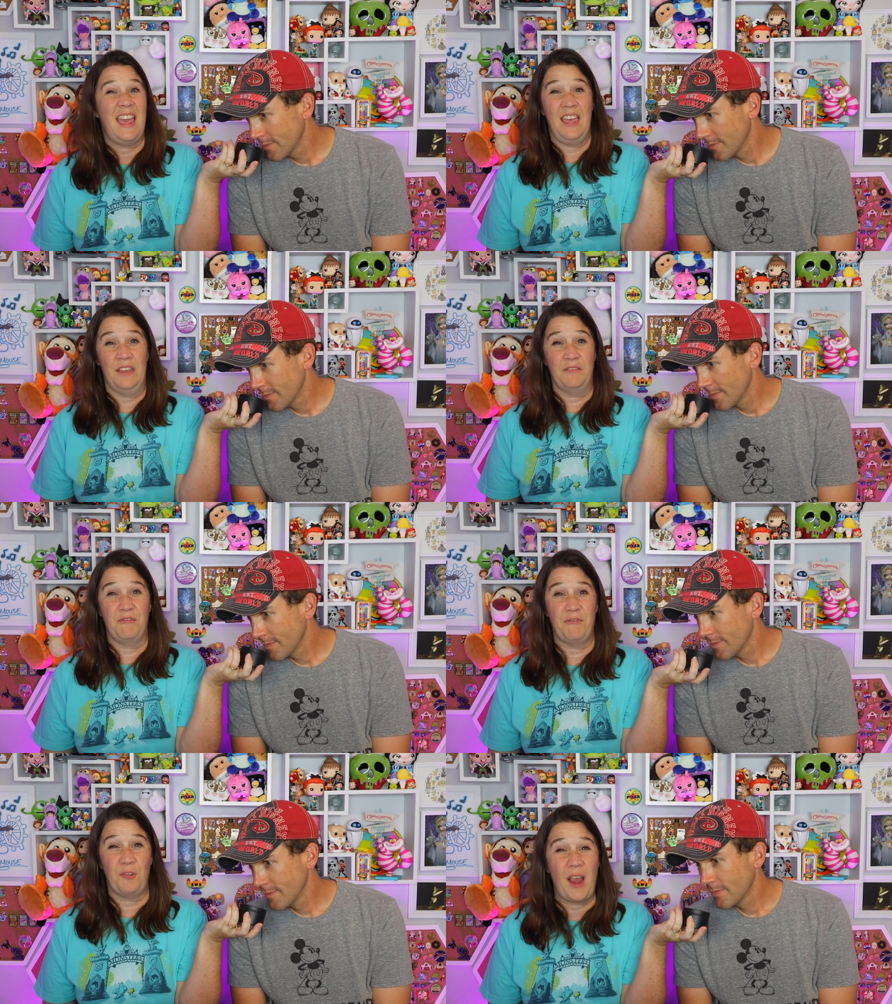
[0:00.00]
Speaker 1: and
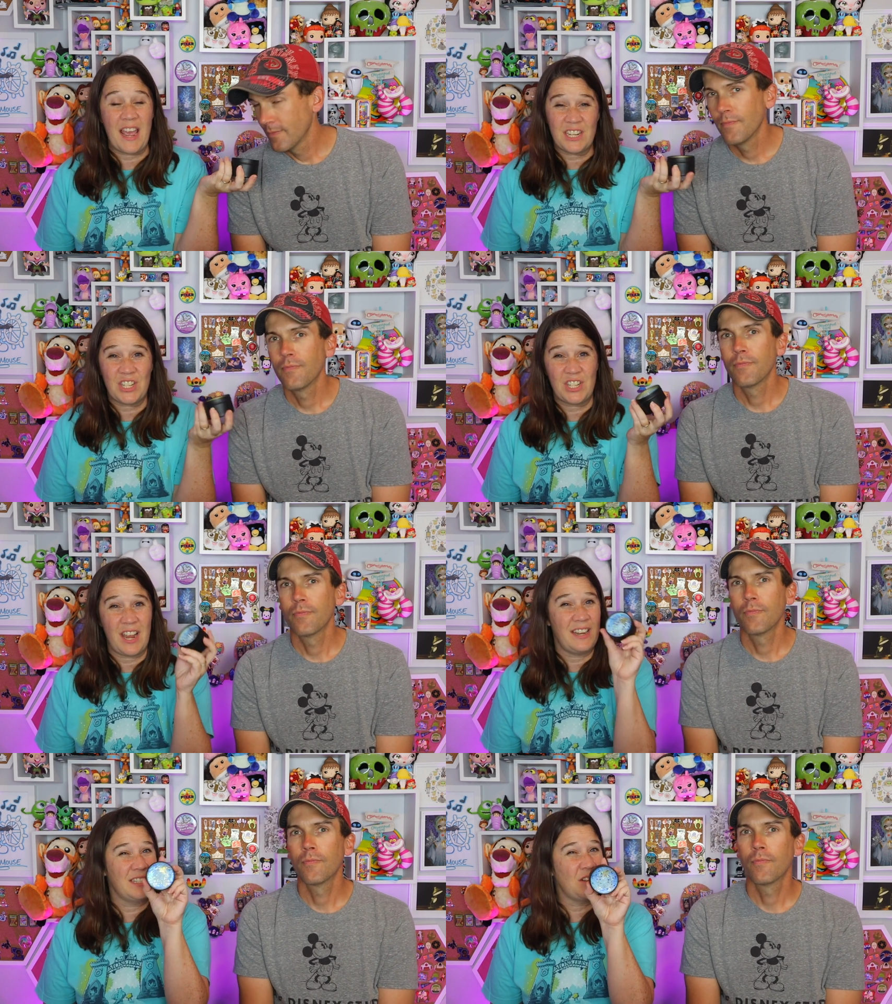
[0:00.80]
fresh,
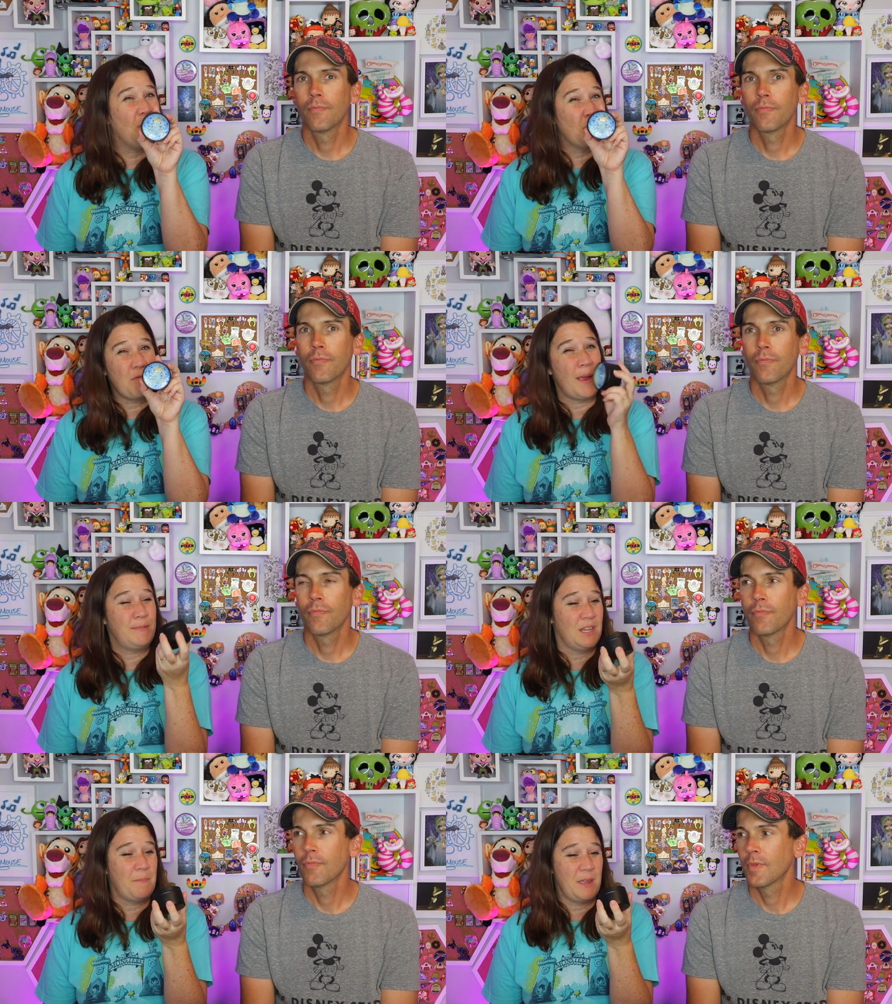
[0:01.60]
and it's all
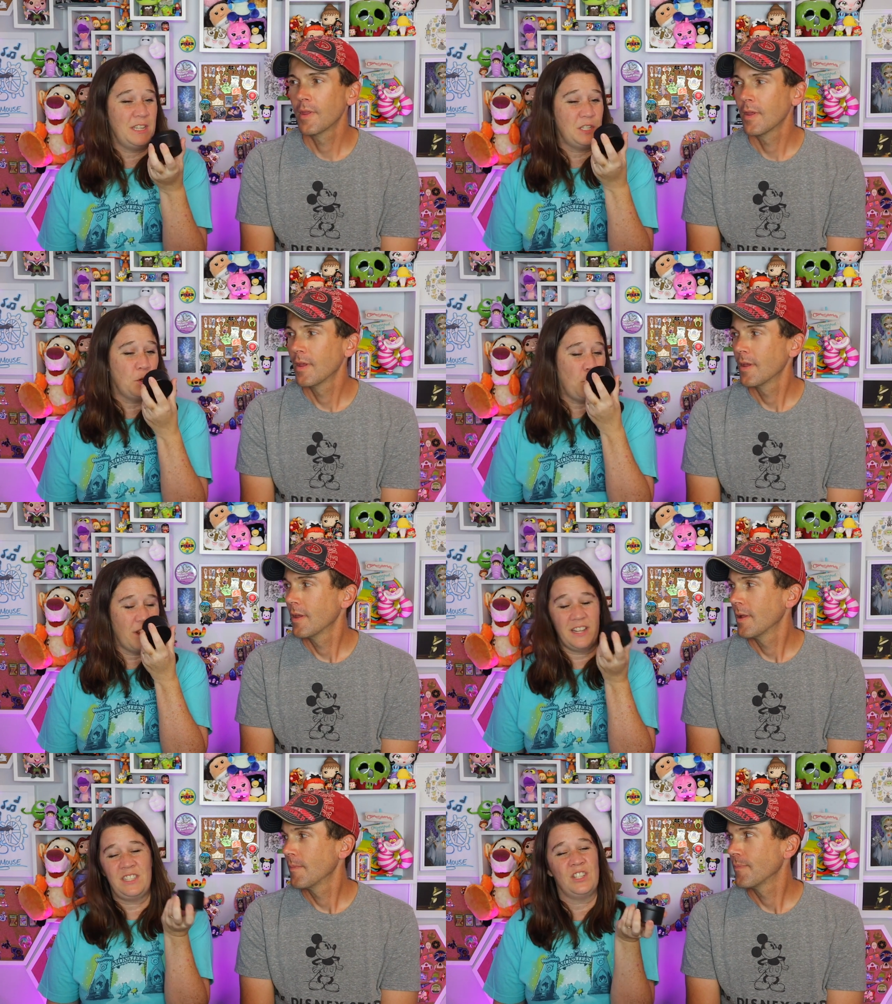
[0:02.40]
wrapped up into
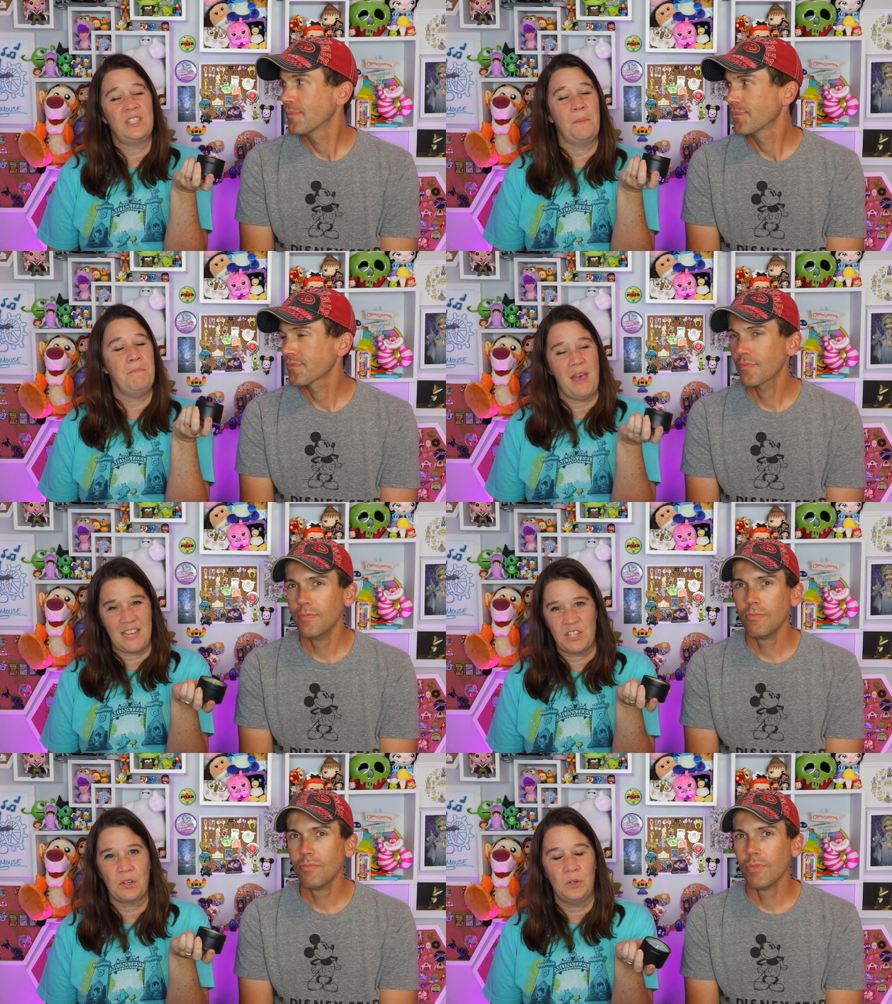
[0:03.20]
one. It's just a
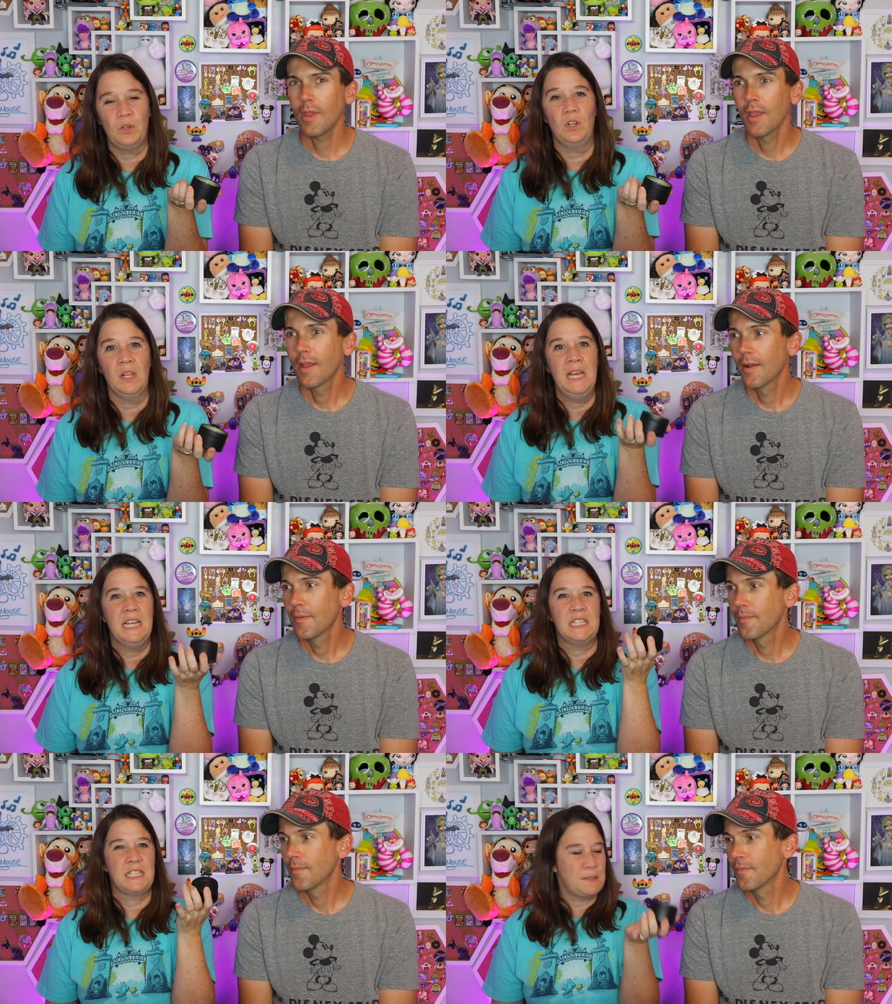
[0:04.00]
magical
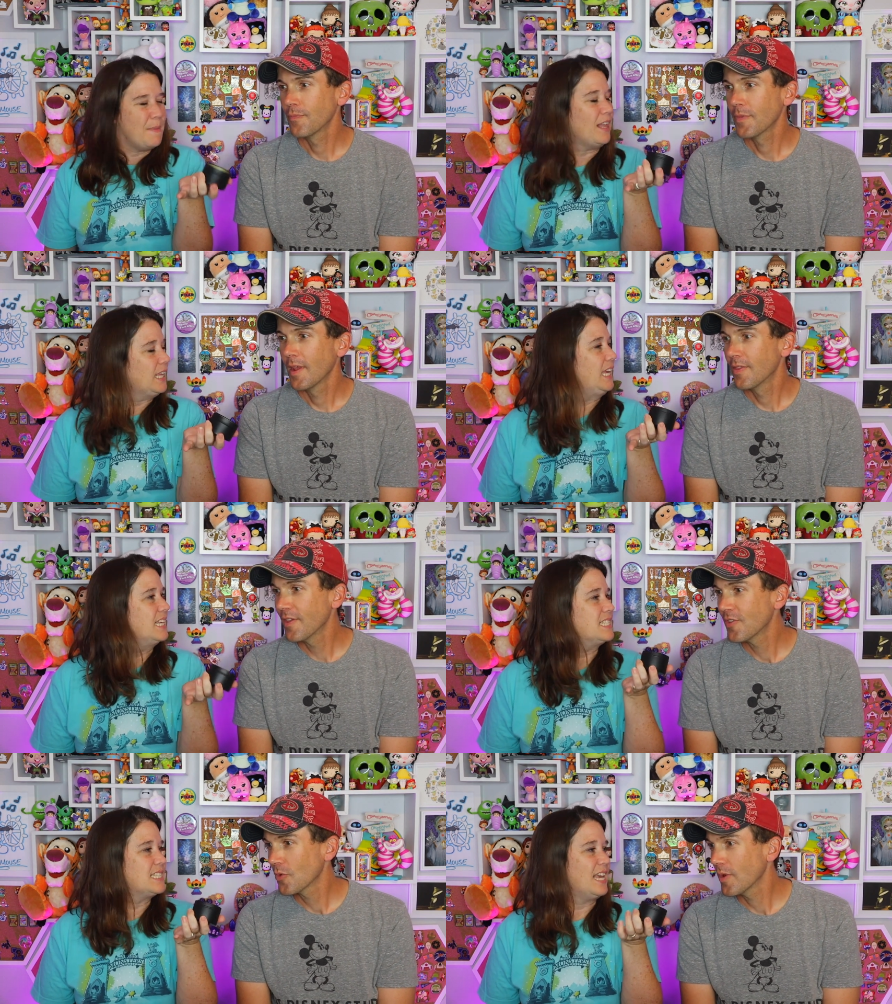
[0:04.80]
smelling.
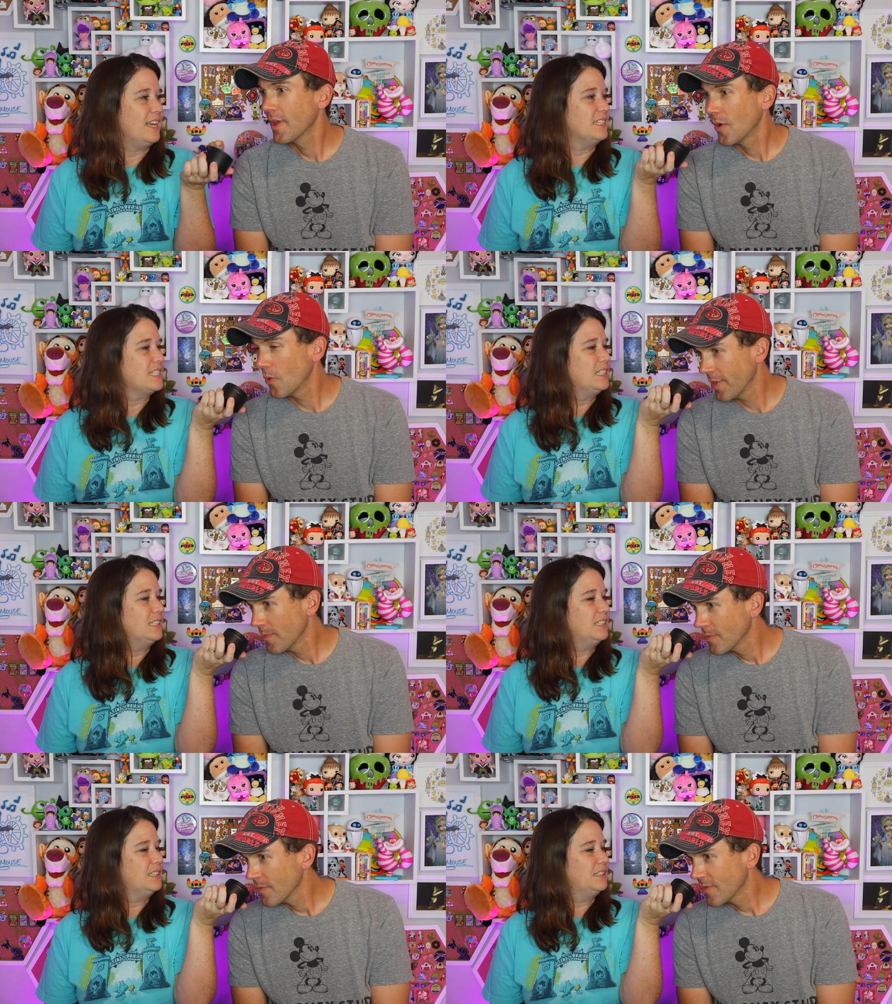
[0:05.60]
This is scent.
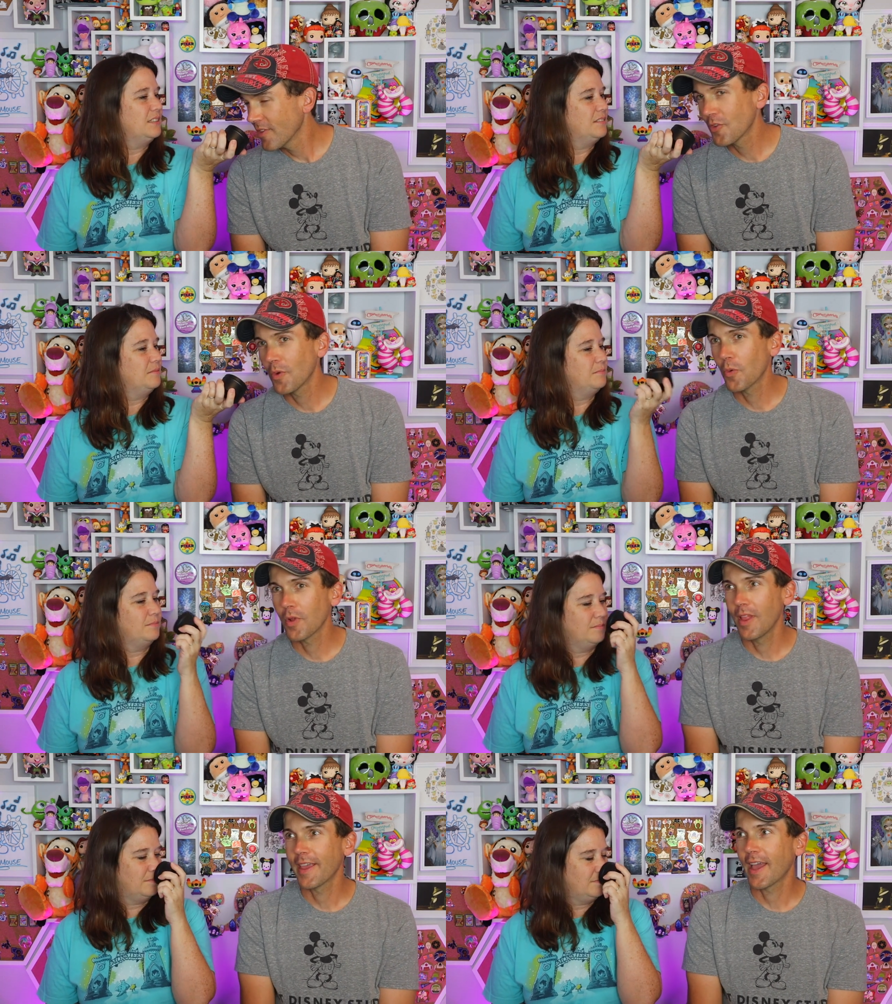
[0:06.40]
Speaker 2: Well, this is one
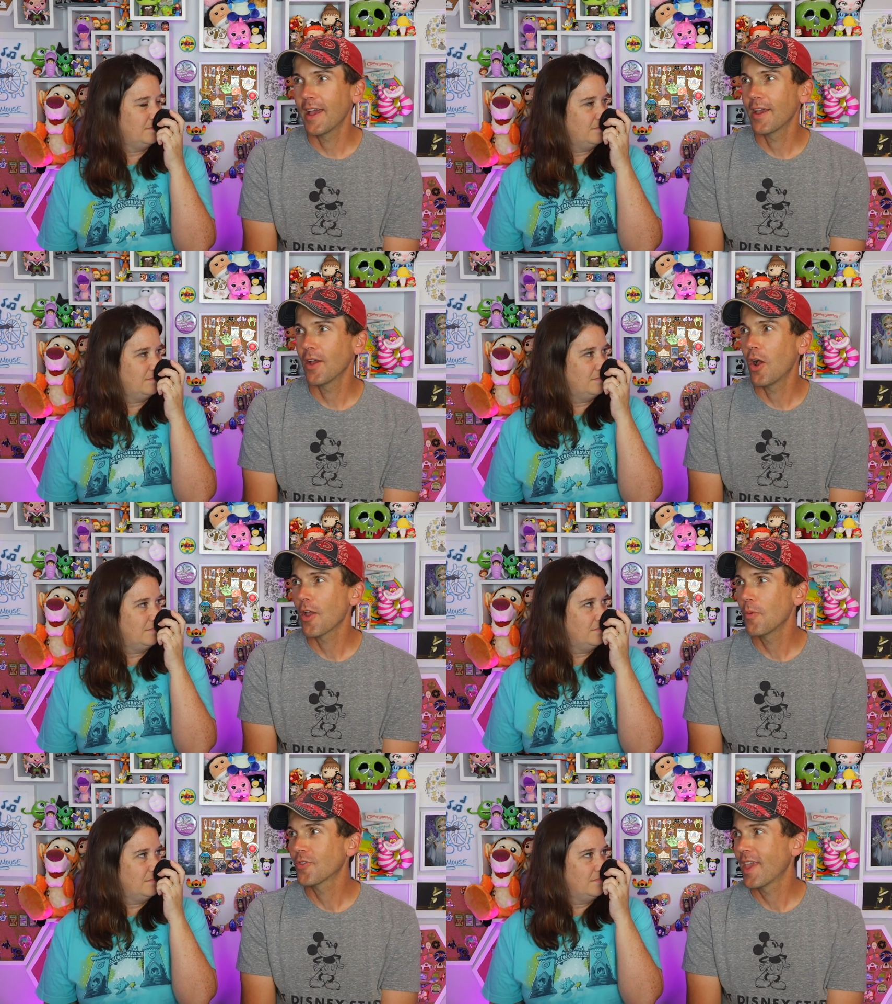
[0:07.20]
where like I almost